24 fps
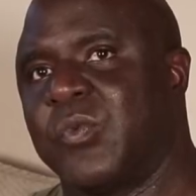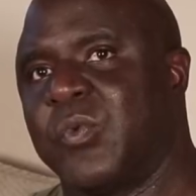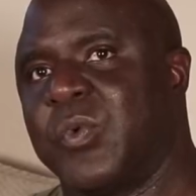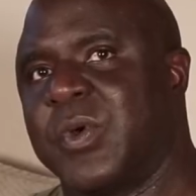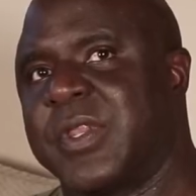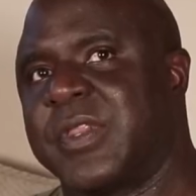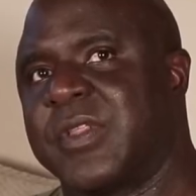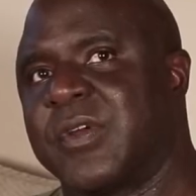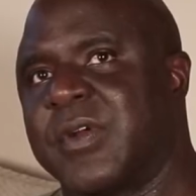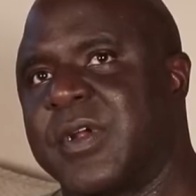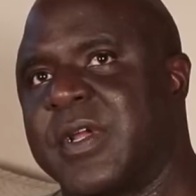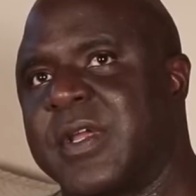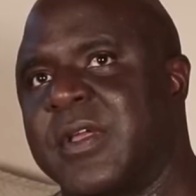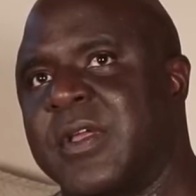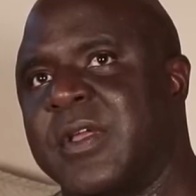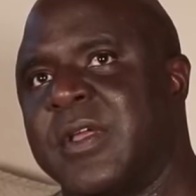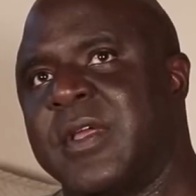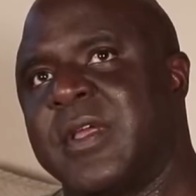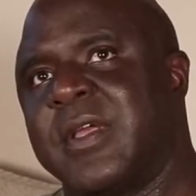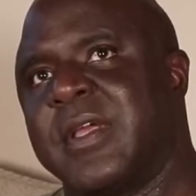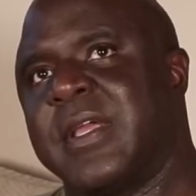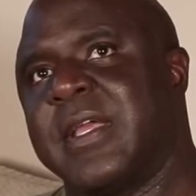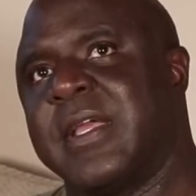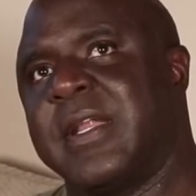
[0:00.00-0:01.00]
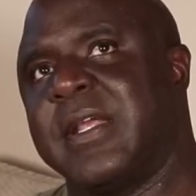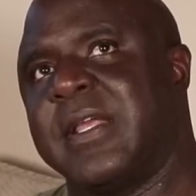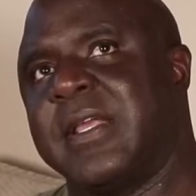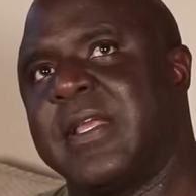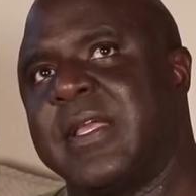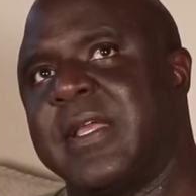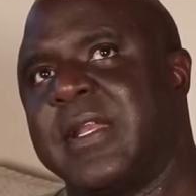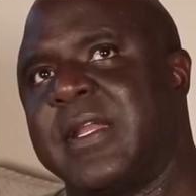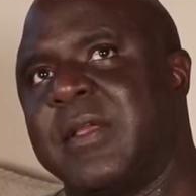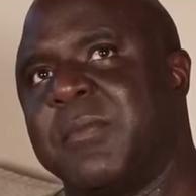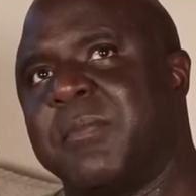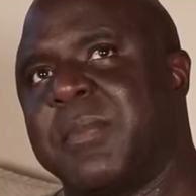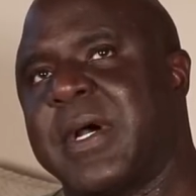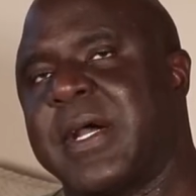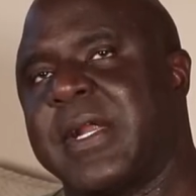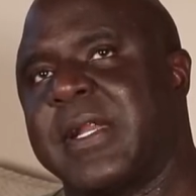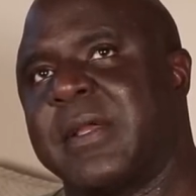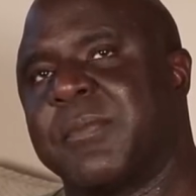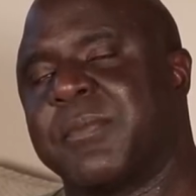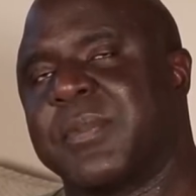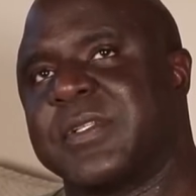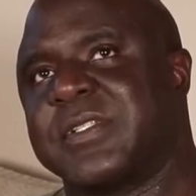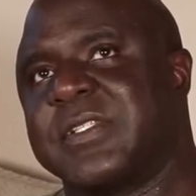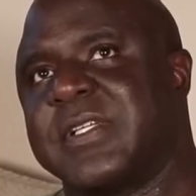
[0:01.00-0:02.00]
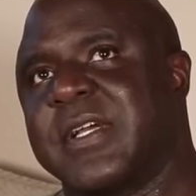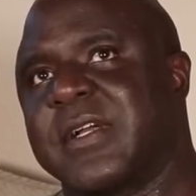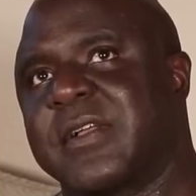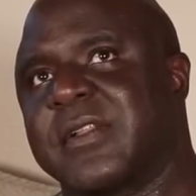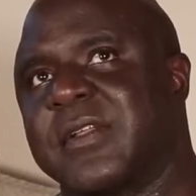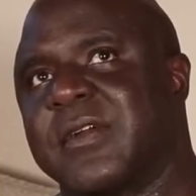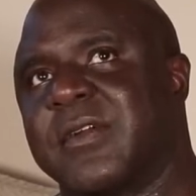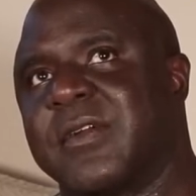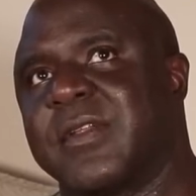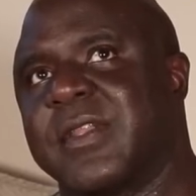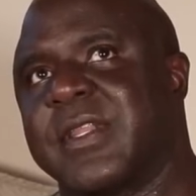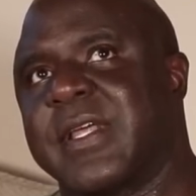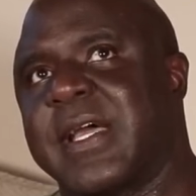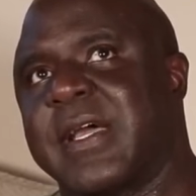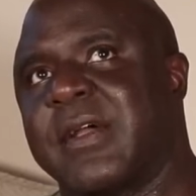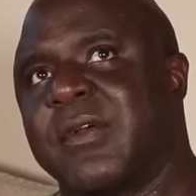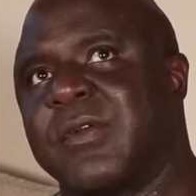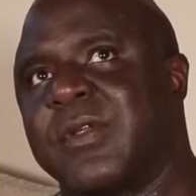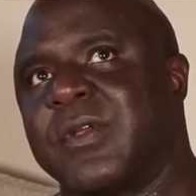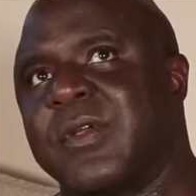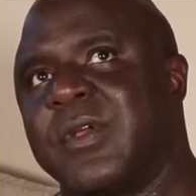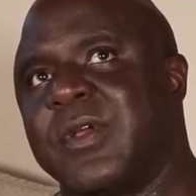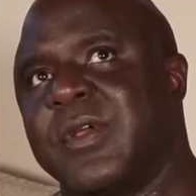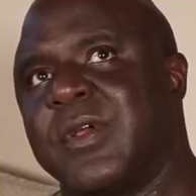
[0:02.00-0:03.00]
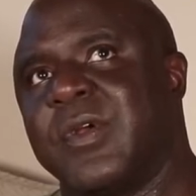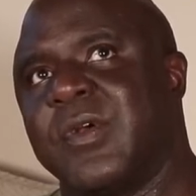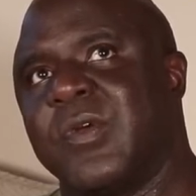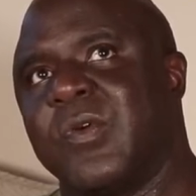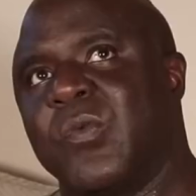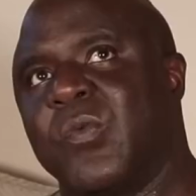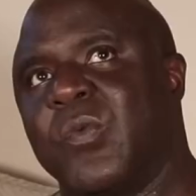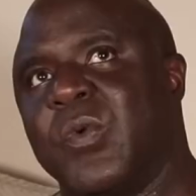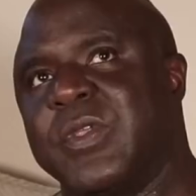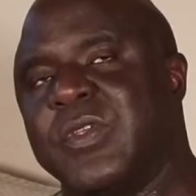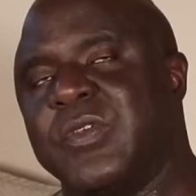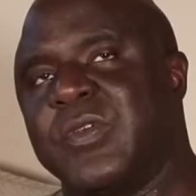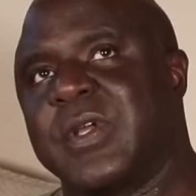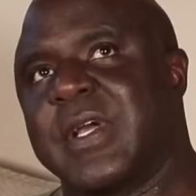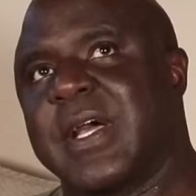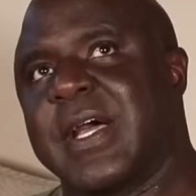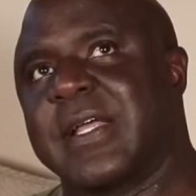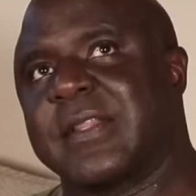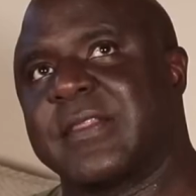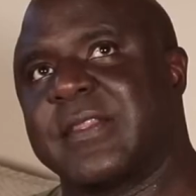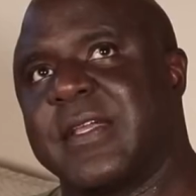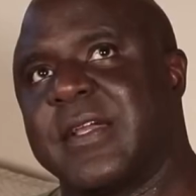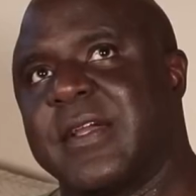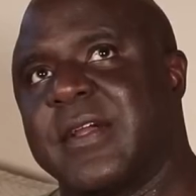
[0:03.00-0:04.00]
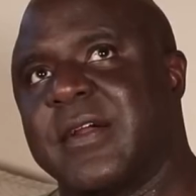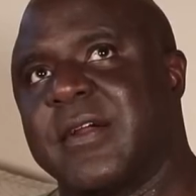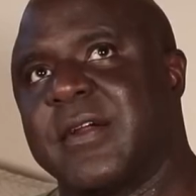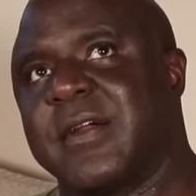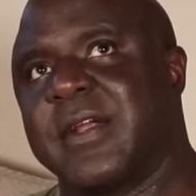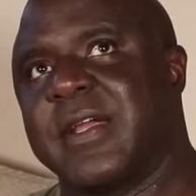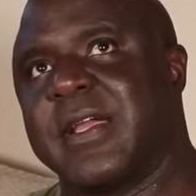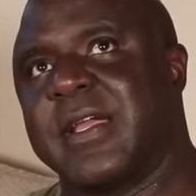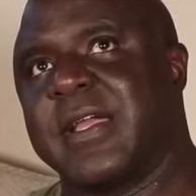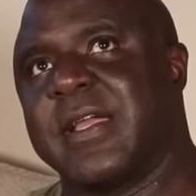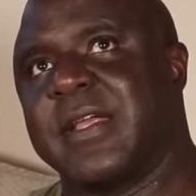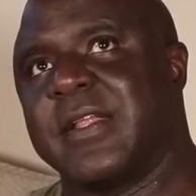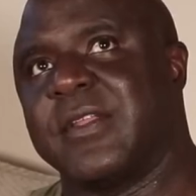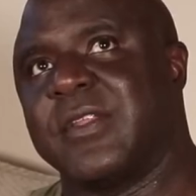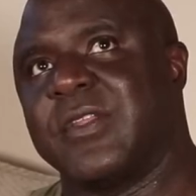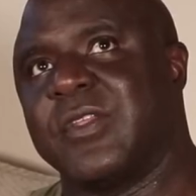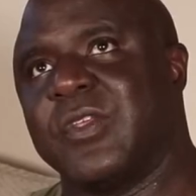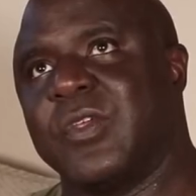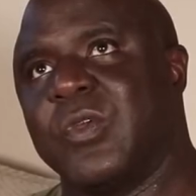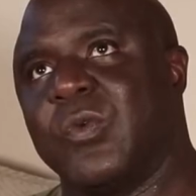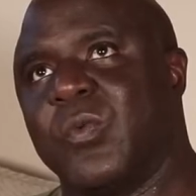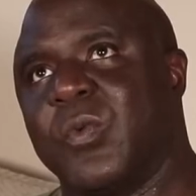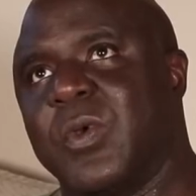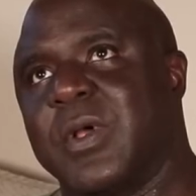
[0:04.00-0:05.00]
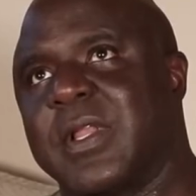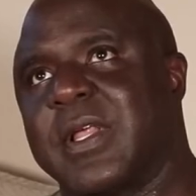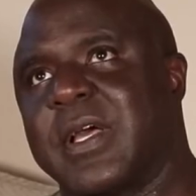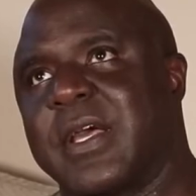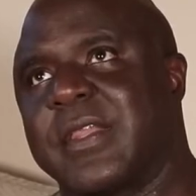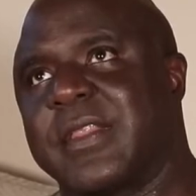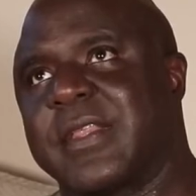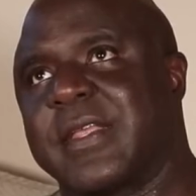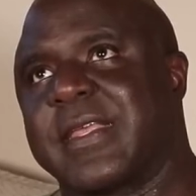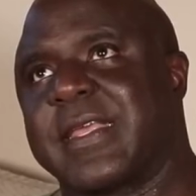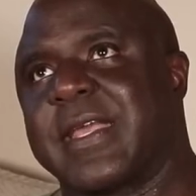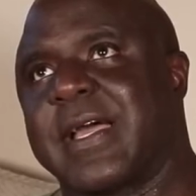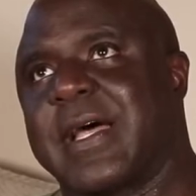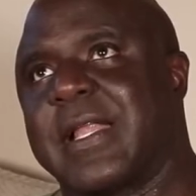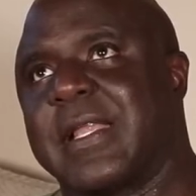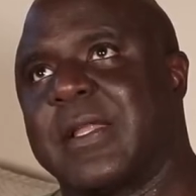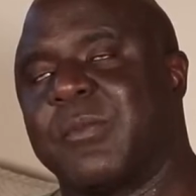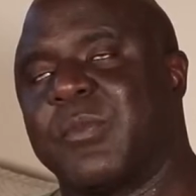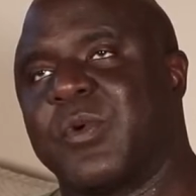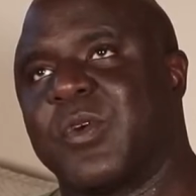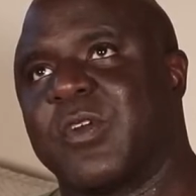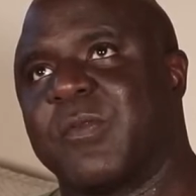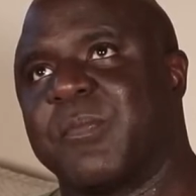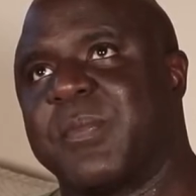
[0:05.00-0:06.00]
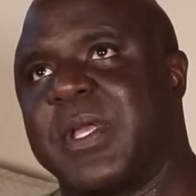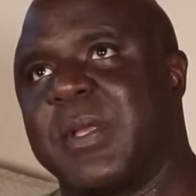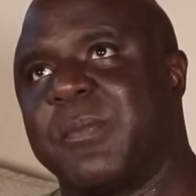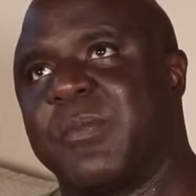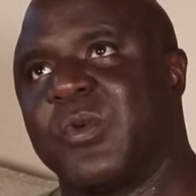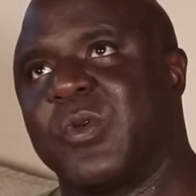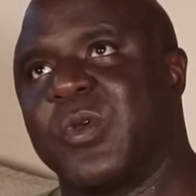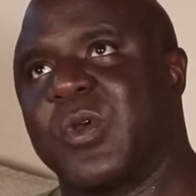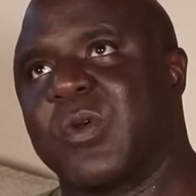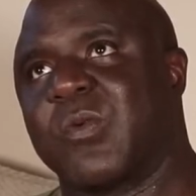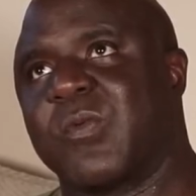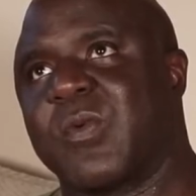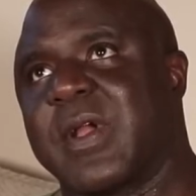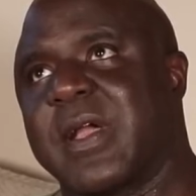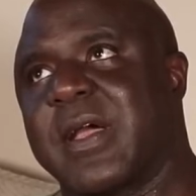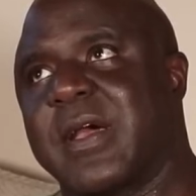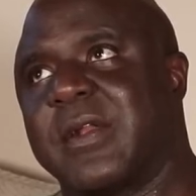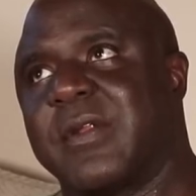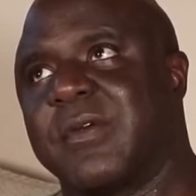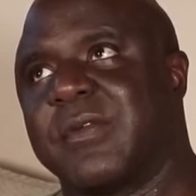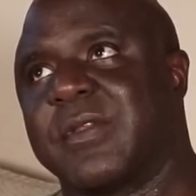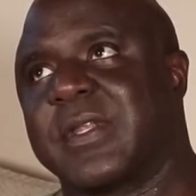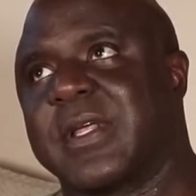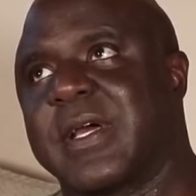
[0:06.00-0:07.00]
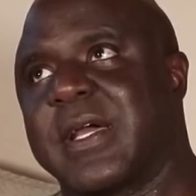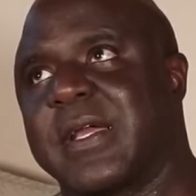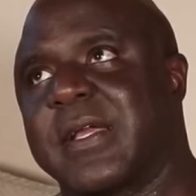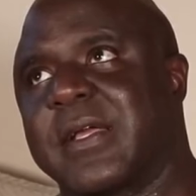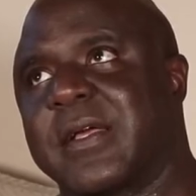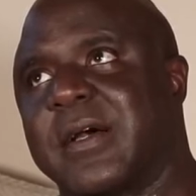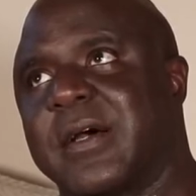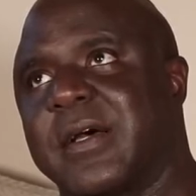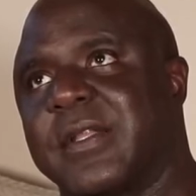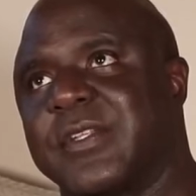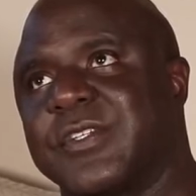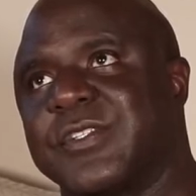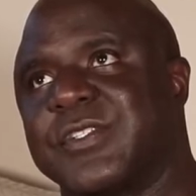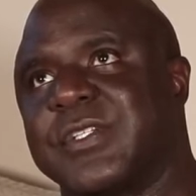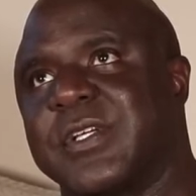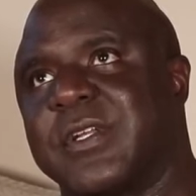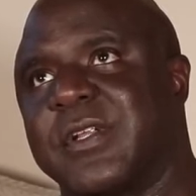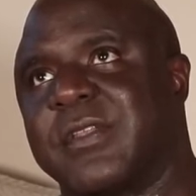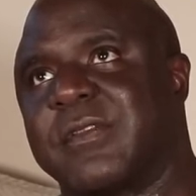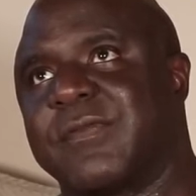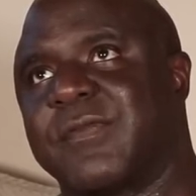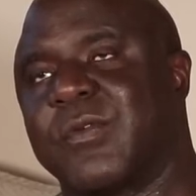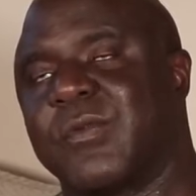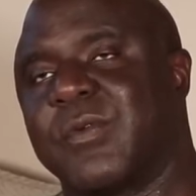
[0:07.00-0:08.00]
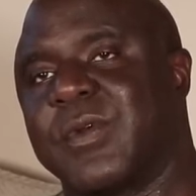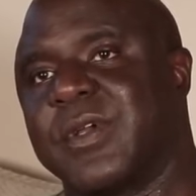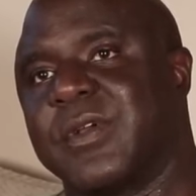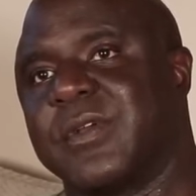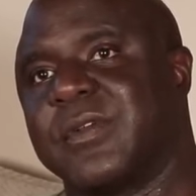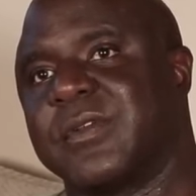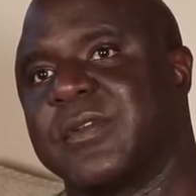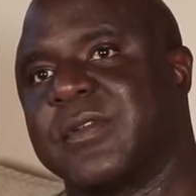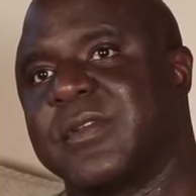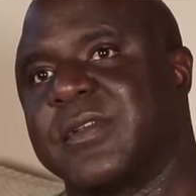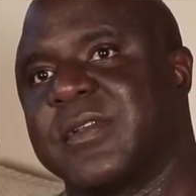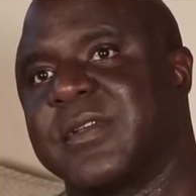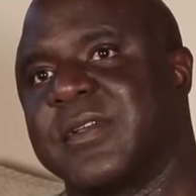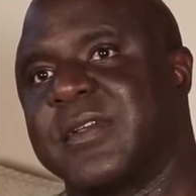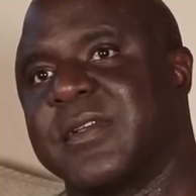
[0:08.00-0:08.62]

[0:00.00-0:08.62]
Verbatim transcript: Were there any anybody in particular that when you got there and you realized the caliber of people you were around of like, oh, this shit is for real?